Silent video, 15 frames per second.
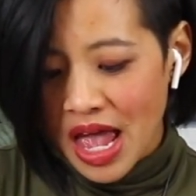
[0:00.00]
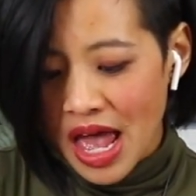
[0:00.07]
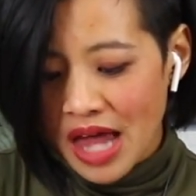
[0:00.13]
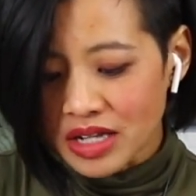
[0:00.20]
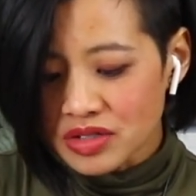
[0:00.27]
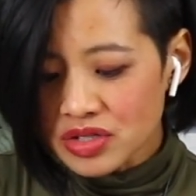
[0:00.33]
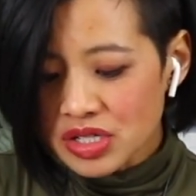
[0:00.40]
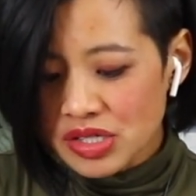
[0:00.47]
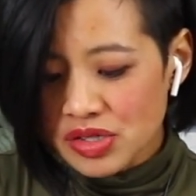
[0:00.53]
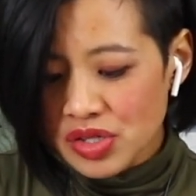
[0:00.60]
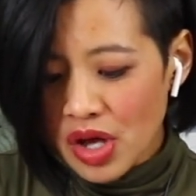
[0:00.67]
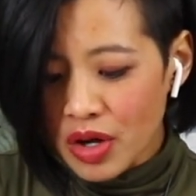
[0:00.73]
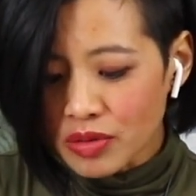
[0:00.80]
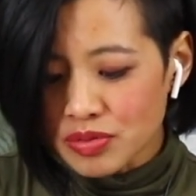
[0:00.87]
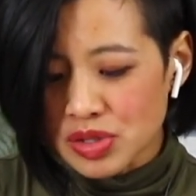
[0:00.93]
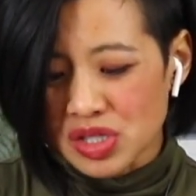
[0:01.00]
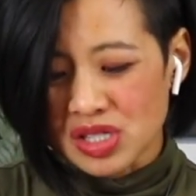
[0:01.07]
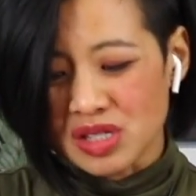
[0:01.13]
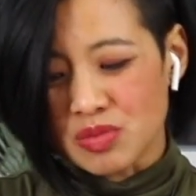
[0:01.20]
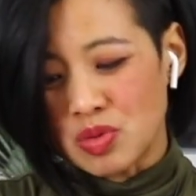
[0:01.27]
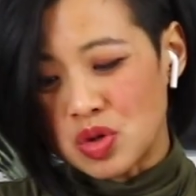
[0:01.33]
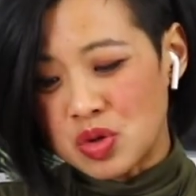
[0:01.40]
and it's just so
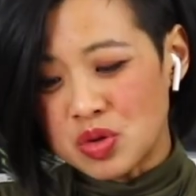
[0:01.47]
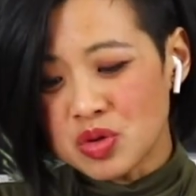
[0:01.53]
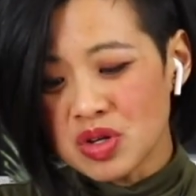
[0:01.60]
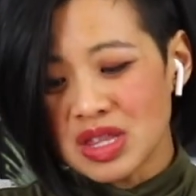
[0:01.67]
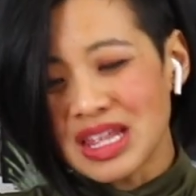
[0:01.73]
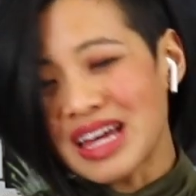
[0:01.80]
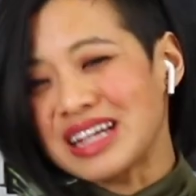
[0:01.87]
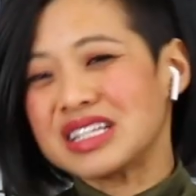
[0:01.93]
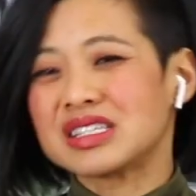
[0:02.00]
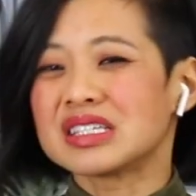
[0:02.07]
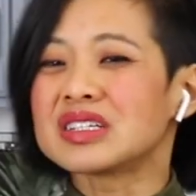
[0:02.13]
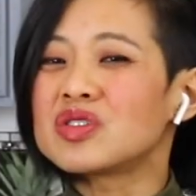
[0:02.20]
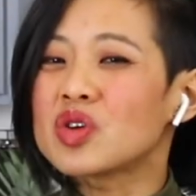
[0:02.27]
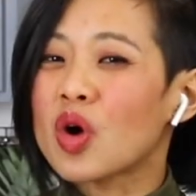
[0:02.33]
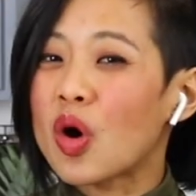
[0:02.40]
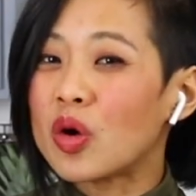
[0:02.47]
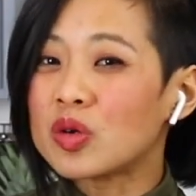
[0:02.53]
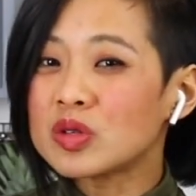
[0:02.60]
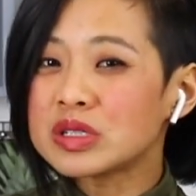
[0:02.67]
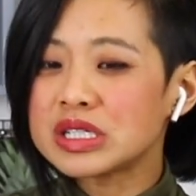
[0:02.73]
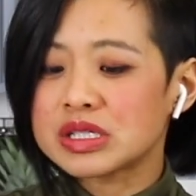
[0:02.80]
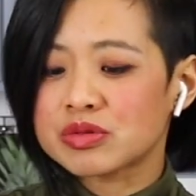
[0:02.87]
smooth and it's a little
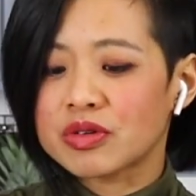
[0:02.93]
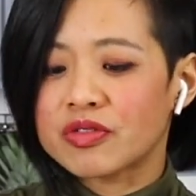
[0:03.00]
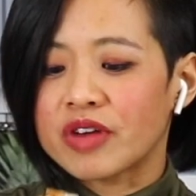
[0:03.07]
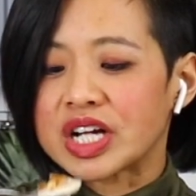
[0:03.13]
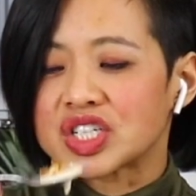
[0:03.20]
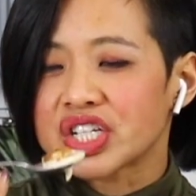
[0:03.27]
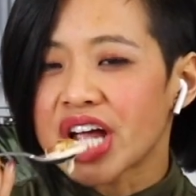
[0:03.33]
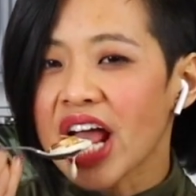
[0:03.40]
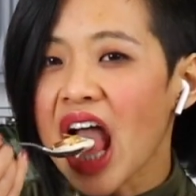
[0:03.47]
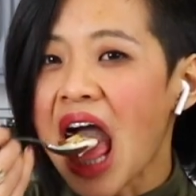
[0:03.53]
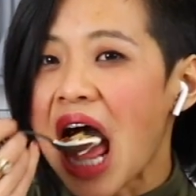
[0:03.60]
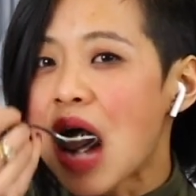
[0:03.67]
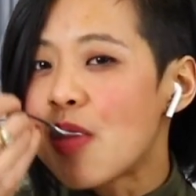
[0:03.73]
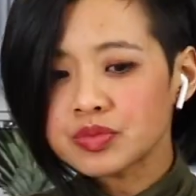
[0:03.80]
cold, it's refreshing.